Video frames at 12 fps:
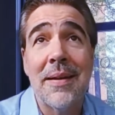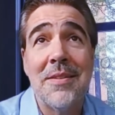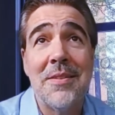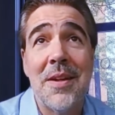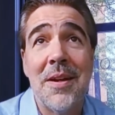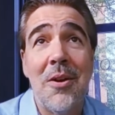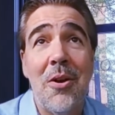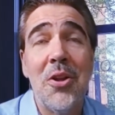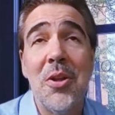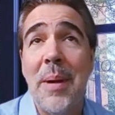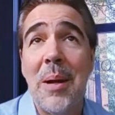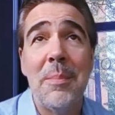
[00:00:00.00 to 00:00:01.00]
It's uh,
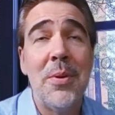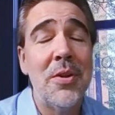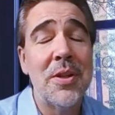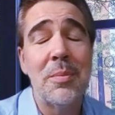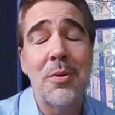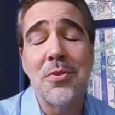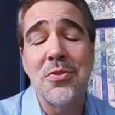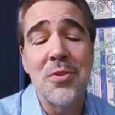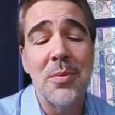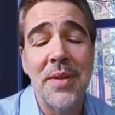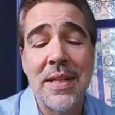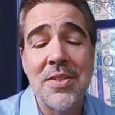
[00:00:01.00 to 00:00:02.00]
all about building
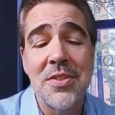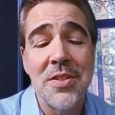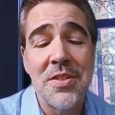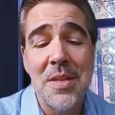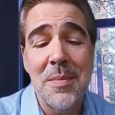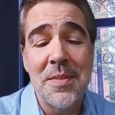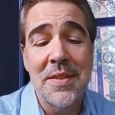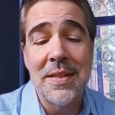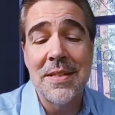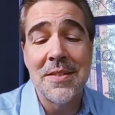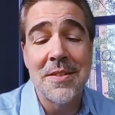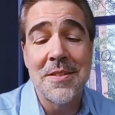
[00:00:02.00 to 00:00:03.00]
personal relationships, and
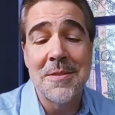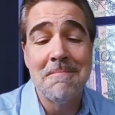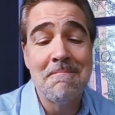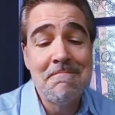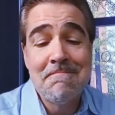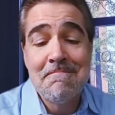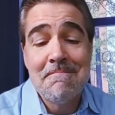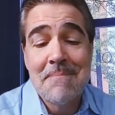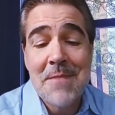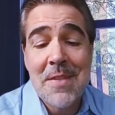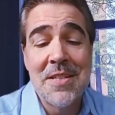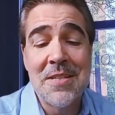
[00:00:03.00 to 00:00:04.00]
I just
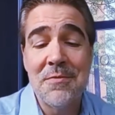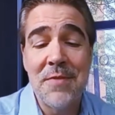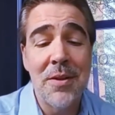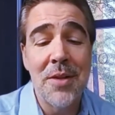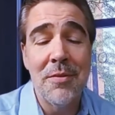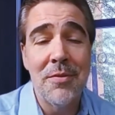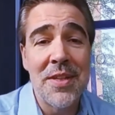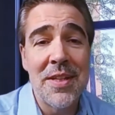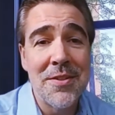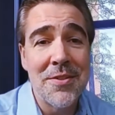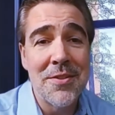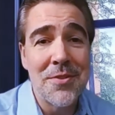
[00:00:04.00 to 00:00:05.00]
I just fell in love with the
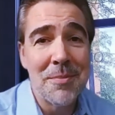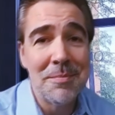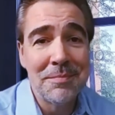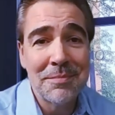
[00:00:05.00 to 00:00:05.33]
industry.